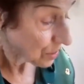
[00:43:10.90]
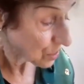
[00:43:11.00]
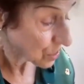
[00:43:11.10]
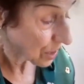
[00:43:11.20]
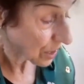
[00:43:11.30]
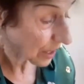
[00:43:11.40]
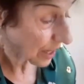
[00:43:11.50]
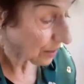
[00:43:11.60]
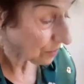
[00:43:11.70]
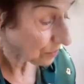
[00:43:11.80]
shutting
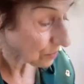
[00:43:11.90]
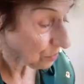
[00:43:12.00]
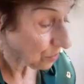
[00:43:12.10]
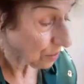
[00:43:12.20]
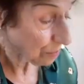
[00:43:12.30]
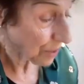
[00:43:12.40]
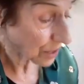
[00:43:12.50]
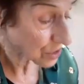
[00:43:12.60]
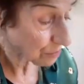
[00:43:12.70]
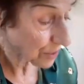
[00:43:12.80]
out all
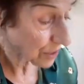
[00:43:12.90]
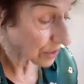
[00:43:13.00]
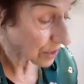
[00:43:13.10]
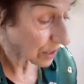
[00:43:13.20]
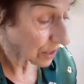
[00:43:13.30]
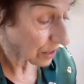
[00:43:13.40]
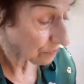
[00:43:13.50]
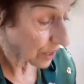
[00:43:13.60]
possibility of